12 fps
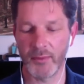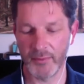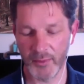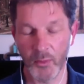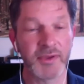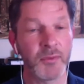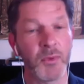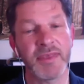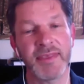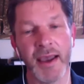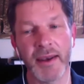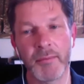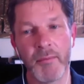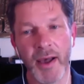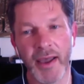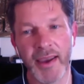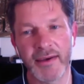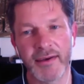with that in
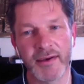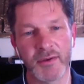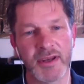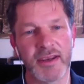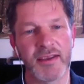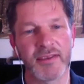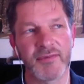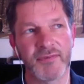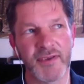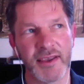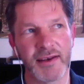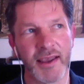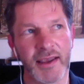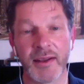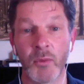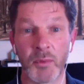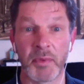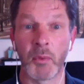mind, do you feel like that
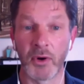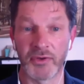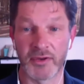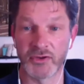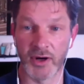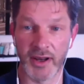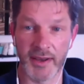would be worth a try?